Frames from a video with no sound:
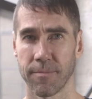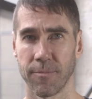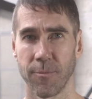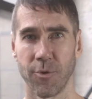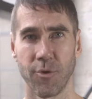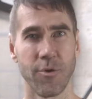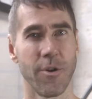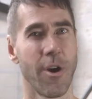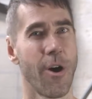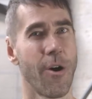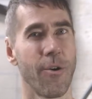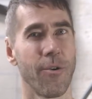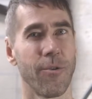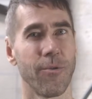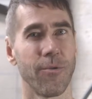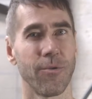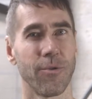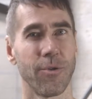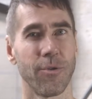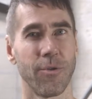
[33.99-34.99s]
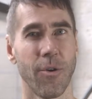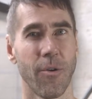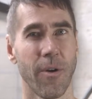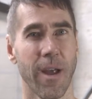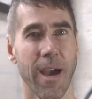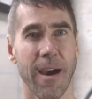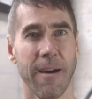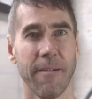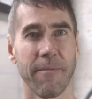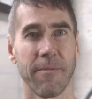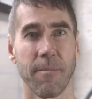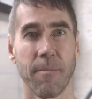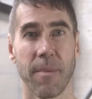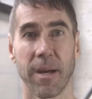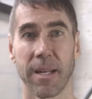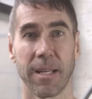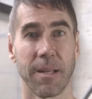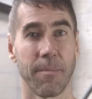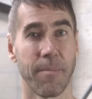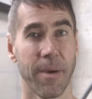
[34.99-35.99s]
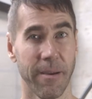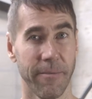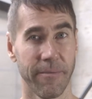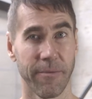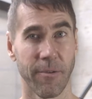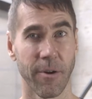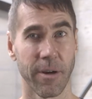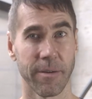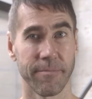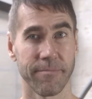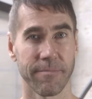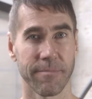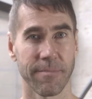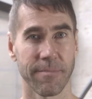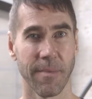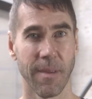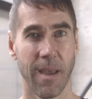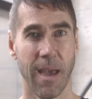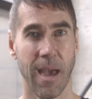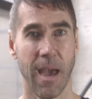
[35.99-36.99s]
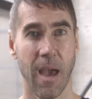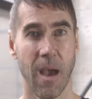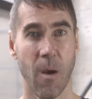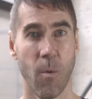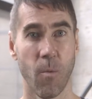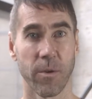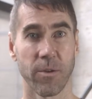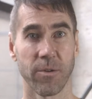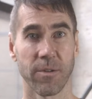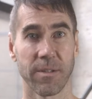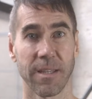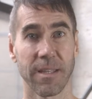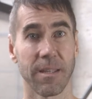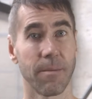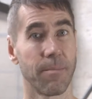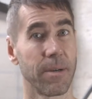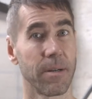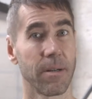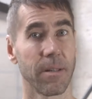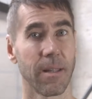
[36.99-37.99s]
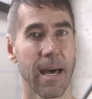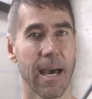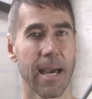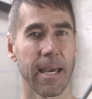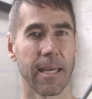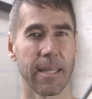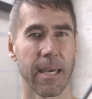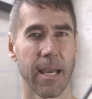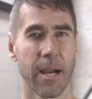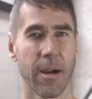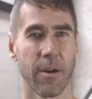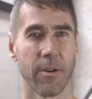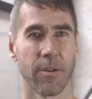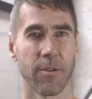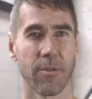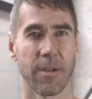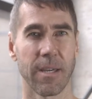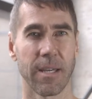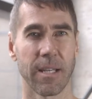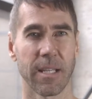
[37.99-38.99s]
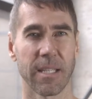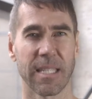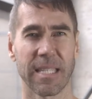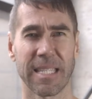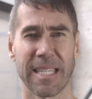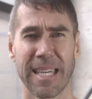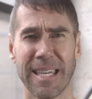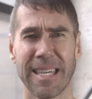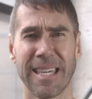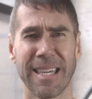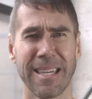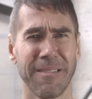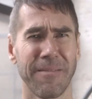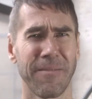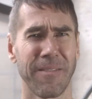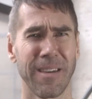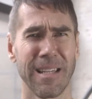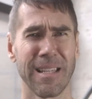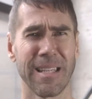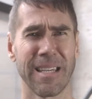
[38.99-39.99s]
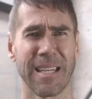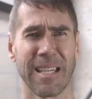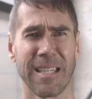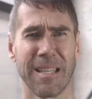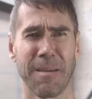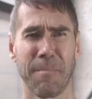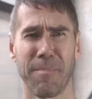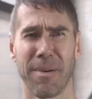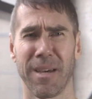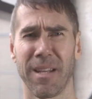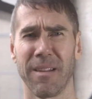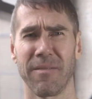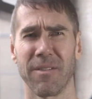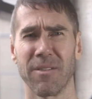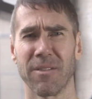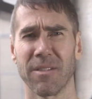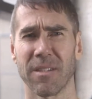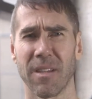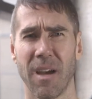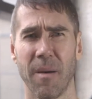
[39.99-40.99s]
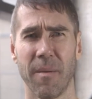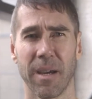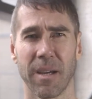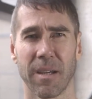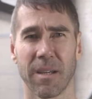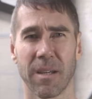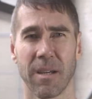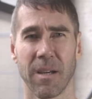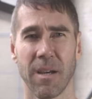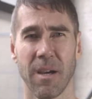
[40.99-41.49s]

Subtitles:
You know you don't have the money to pay for it, and when you see the bill lying there, you get a sinking feeling in the pit of your stomach.